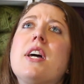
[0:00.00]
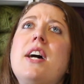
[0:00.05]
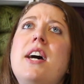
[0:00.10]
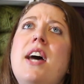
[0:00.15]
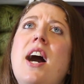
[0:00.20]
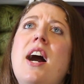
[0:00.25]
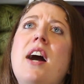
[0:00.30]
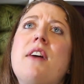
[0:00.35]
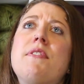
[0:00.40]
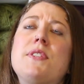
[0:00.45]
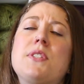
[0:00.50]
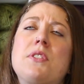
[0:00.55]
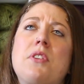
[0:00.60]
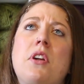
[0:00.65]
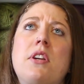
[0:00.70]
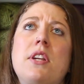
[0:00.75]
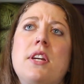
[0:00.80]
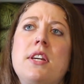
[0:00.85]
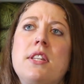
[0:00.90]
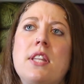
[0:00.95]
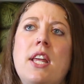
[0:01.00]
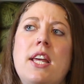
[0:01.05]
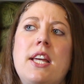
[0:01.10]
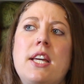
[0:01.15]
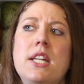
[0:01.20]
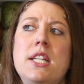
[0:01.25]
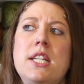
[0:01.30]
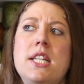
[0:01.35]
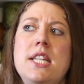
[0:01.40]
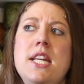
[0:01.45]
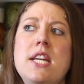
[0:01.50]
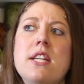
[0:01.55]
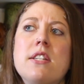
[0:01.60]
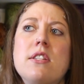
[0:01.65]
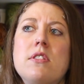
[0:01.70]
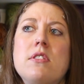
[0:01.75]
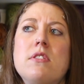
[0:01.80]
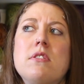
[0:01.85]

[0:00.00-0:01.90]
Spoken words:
I have started like a knit